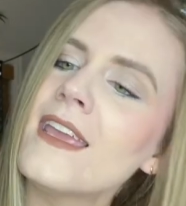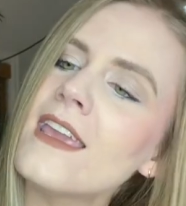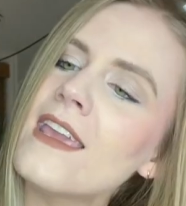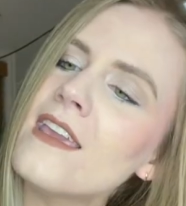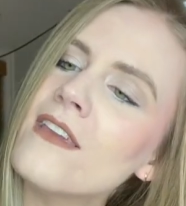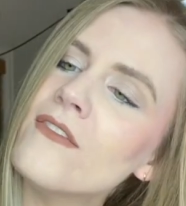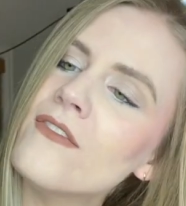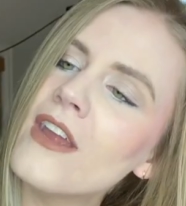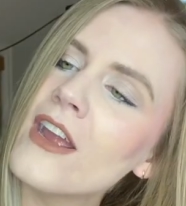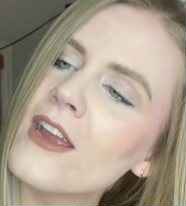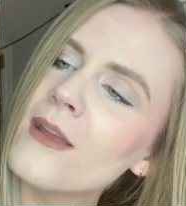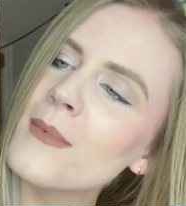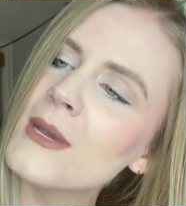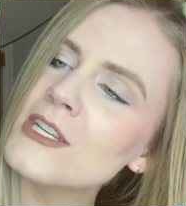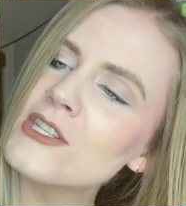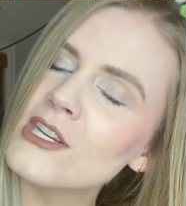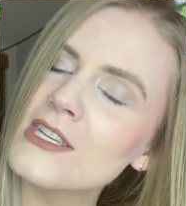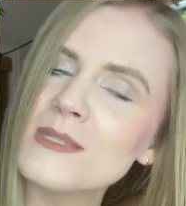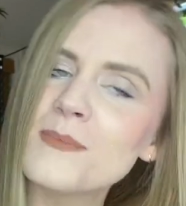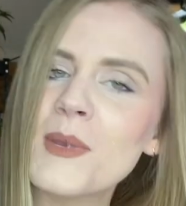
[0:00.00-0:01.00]
he very
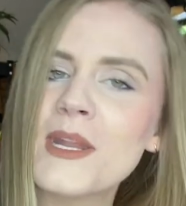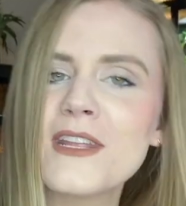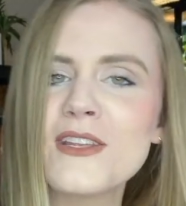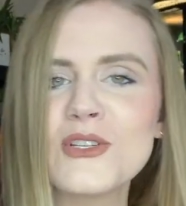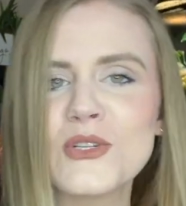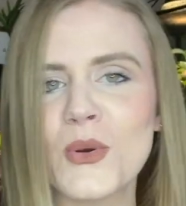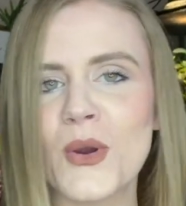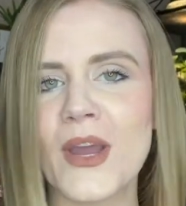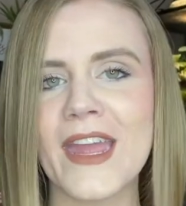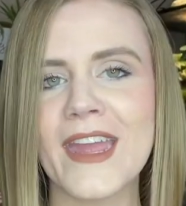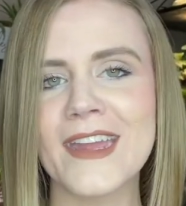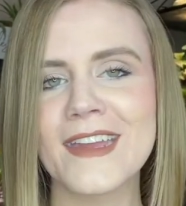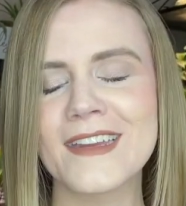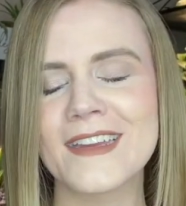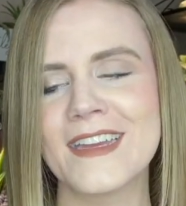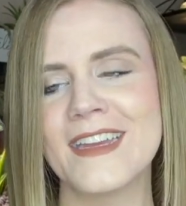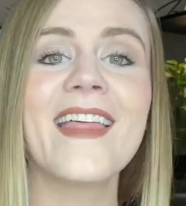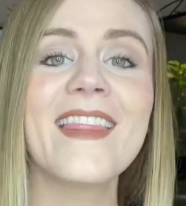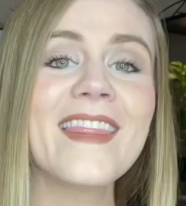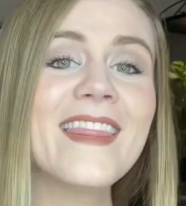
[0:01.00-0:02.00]
much has been enjoying.
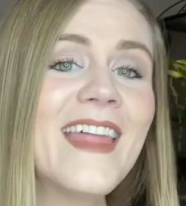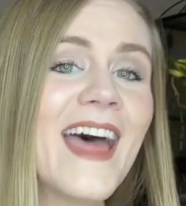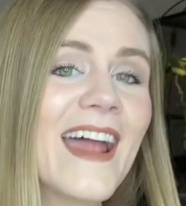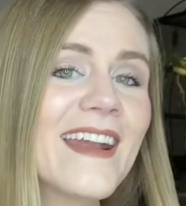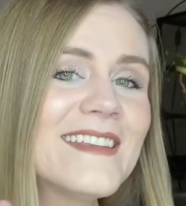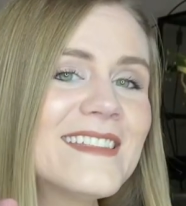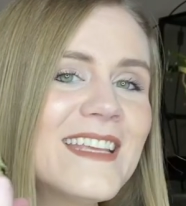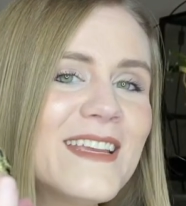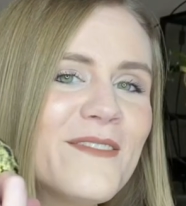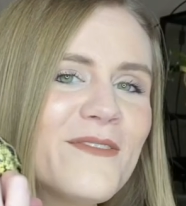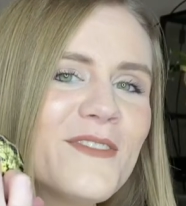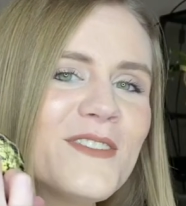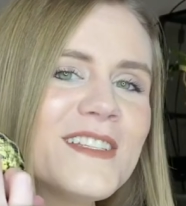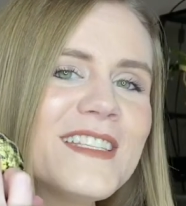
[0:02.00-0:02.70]
That is it for